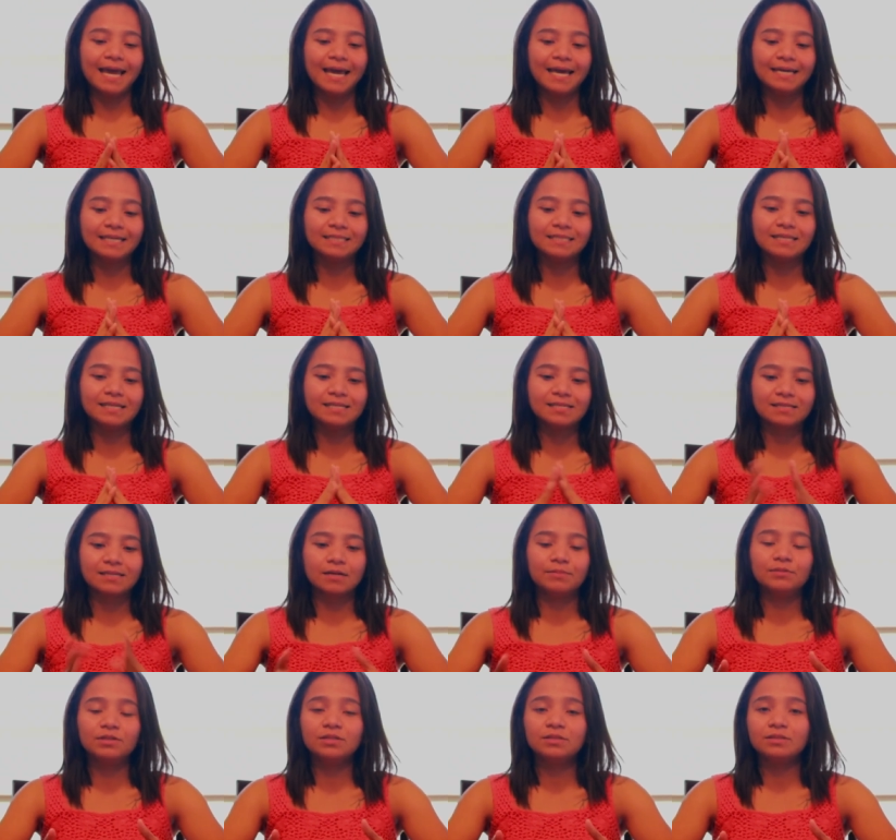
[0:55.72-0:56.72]
and the
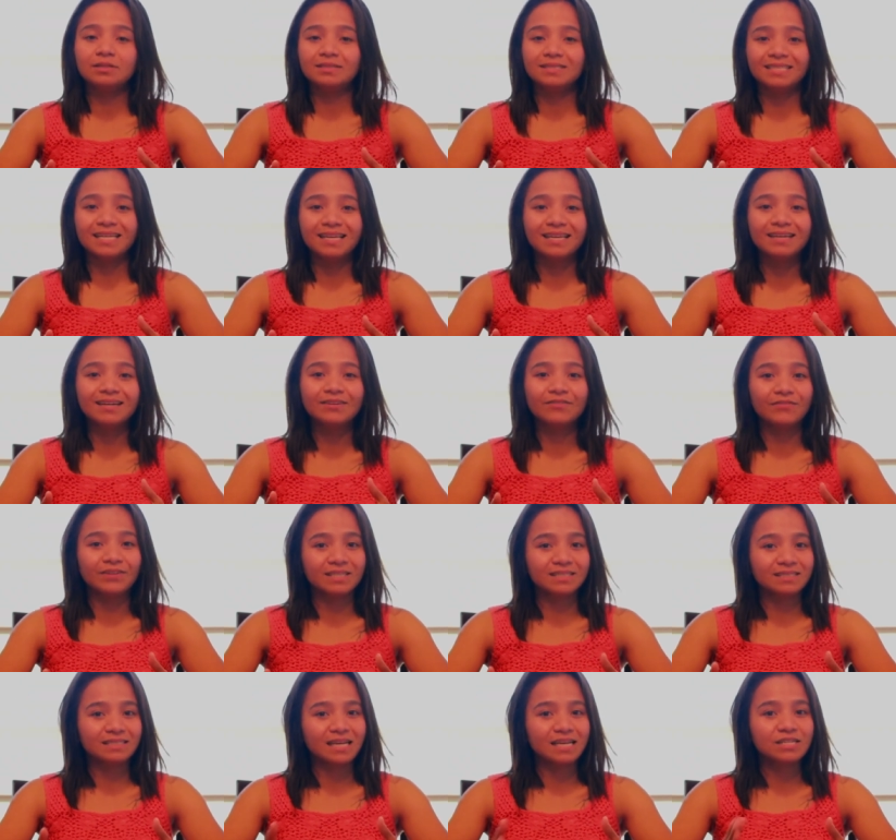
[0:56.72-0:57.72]
scammers are taking
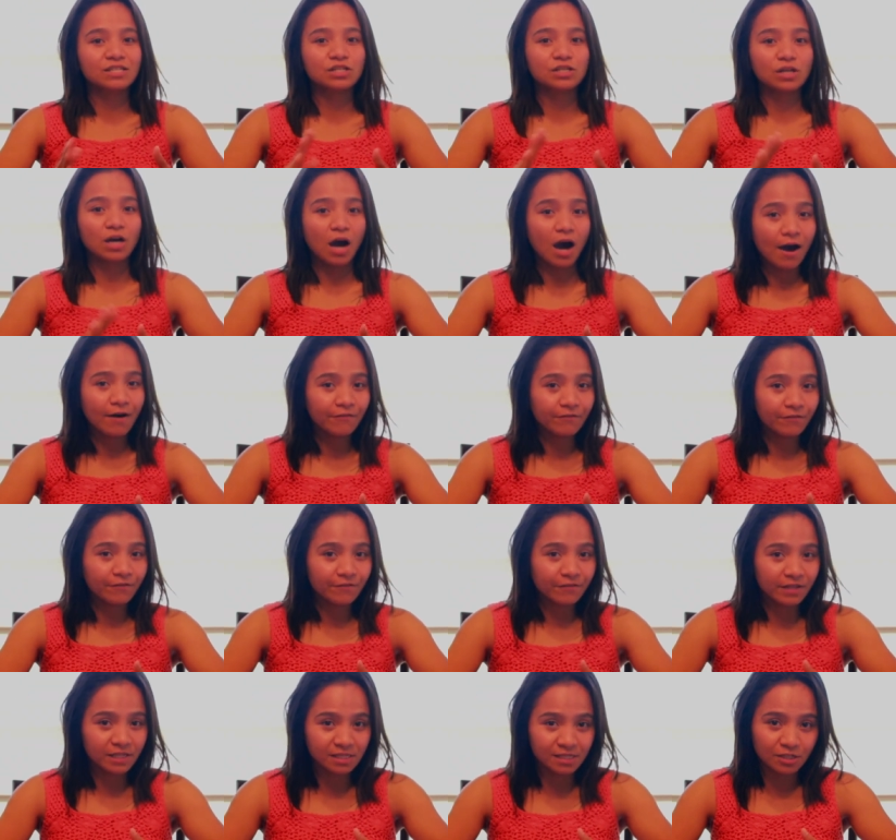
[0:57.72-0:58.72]
advantage of
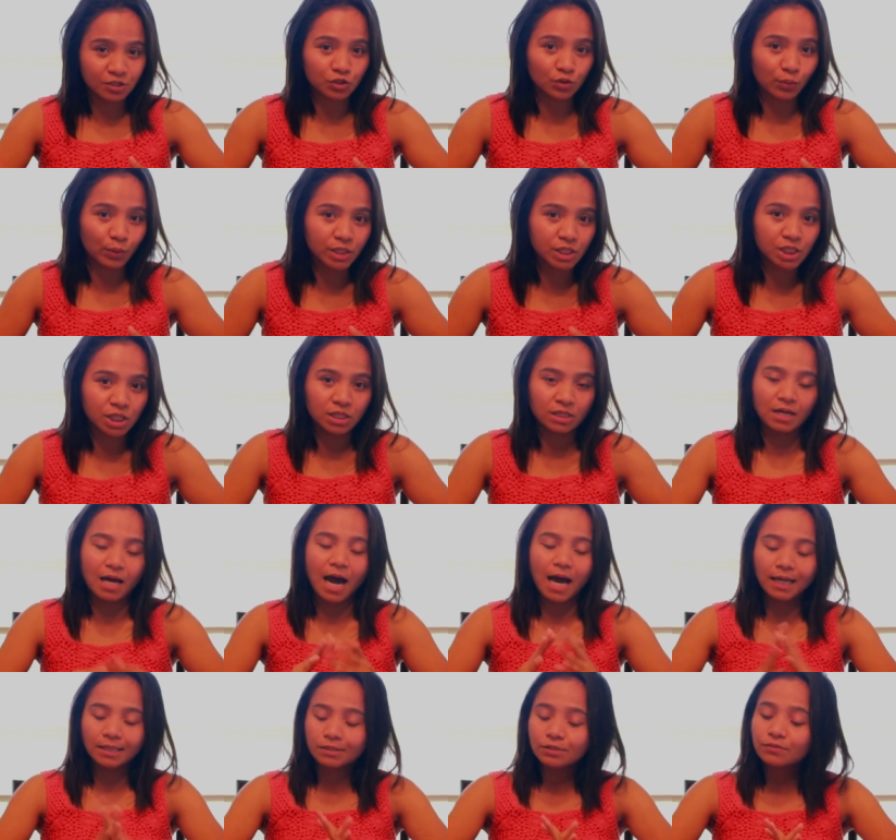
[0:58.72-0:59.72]
the situation.
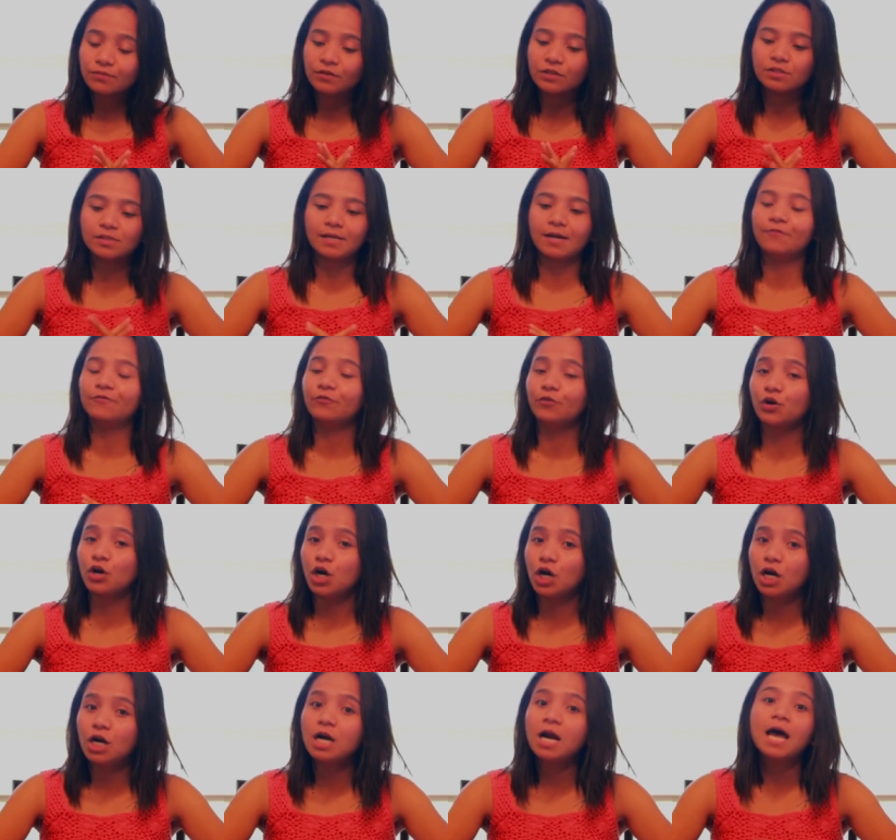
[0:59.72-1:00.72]
I just feel sad for
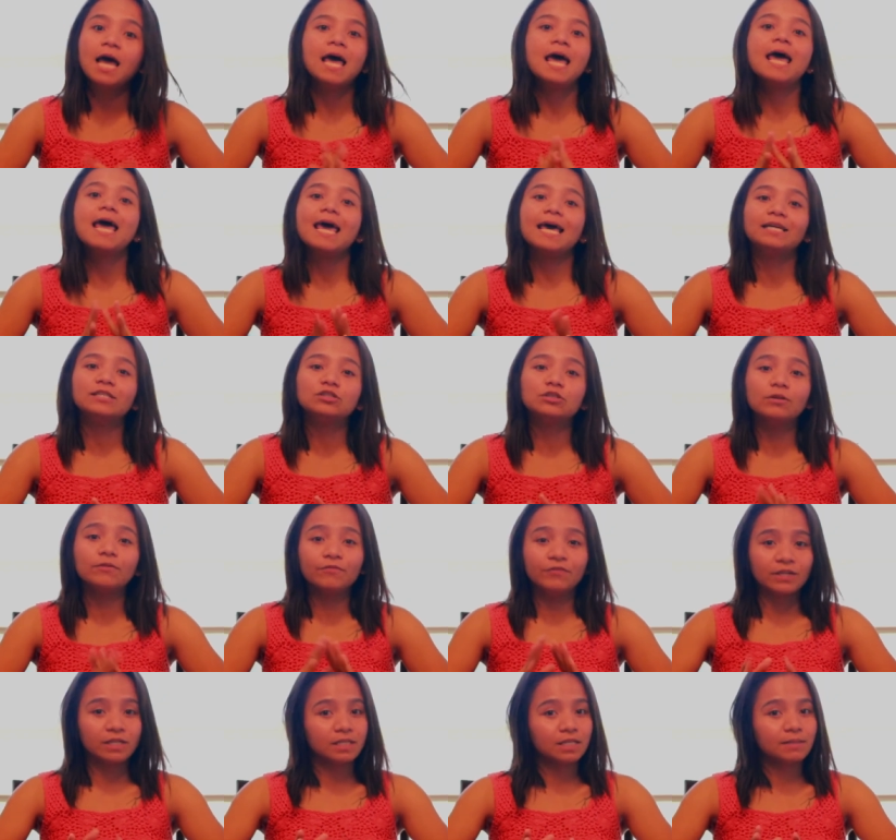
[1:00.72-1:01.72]
her and all
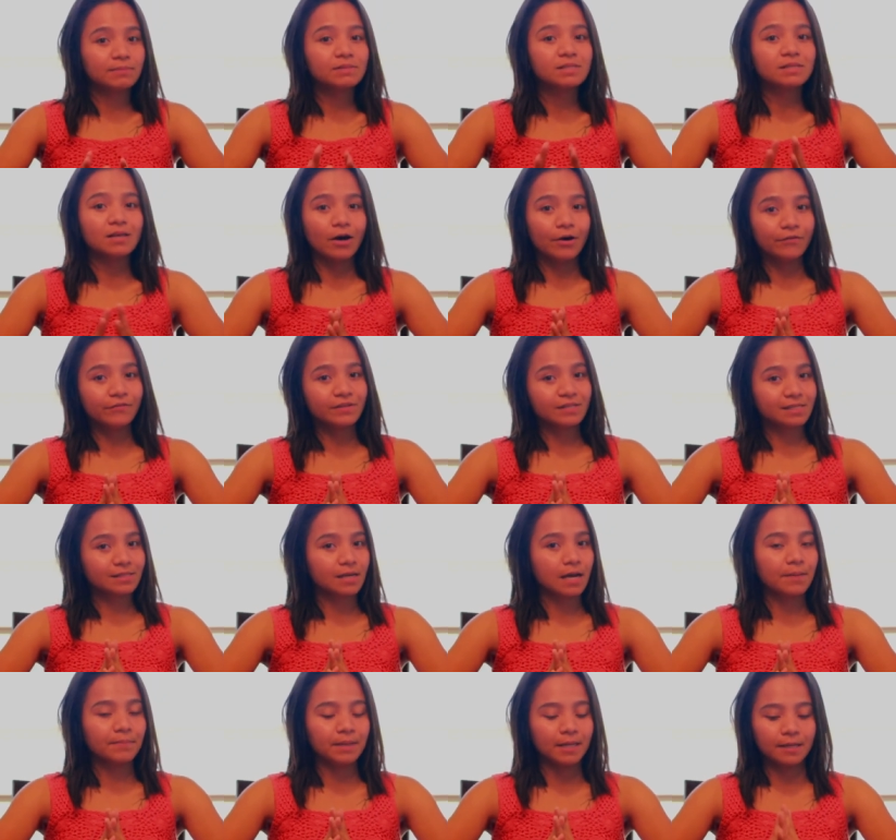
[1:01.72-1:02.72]
victims of
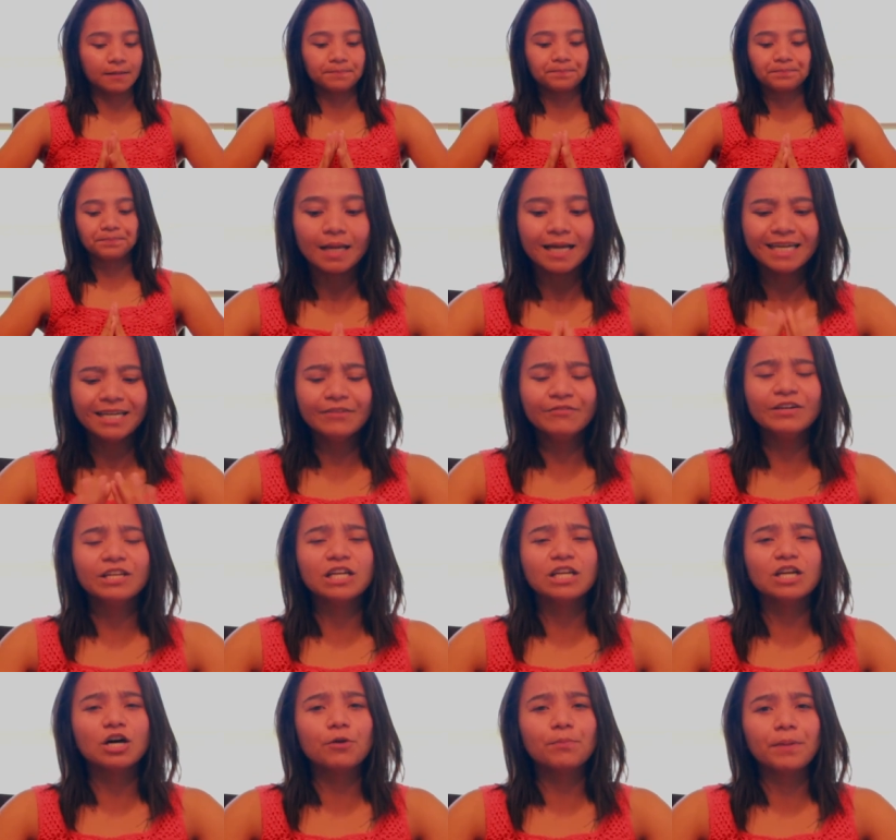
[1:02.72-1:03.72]
scamming. Even
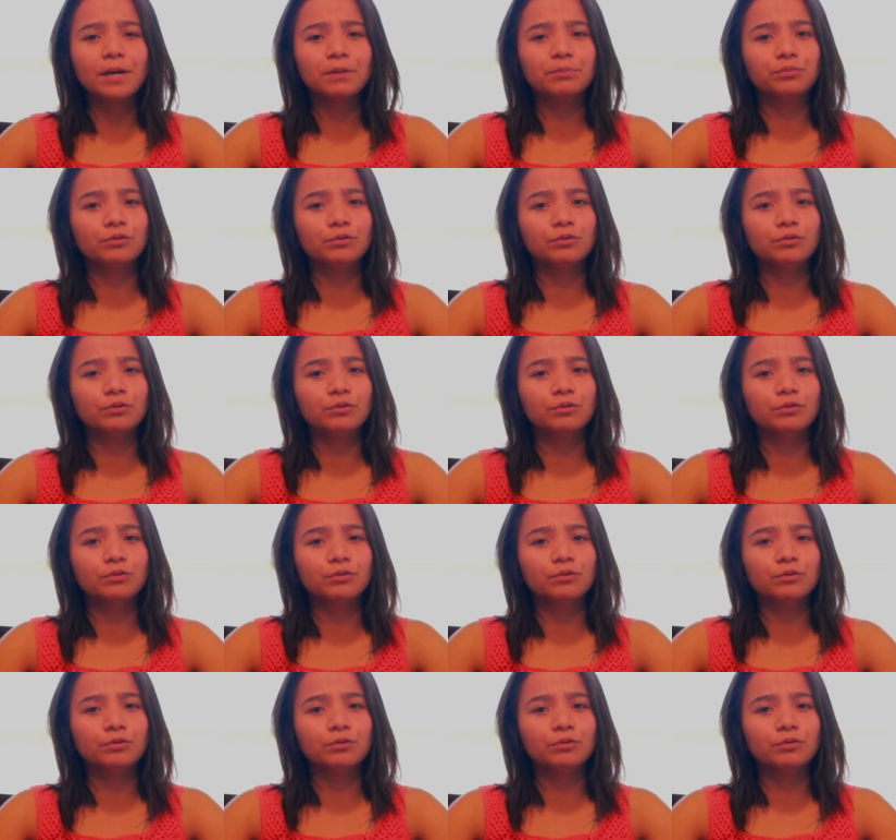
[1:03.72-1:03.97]
in the au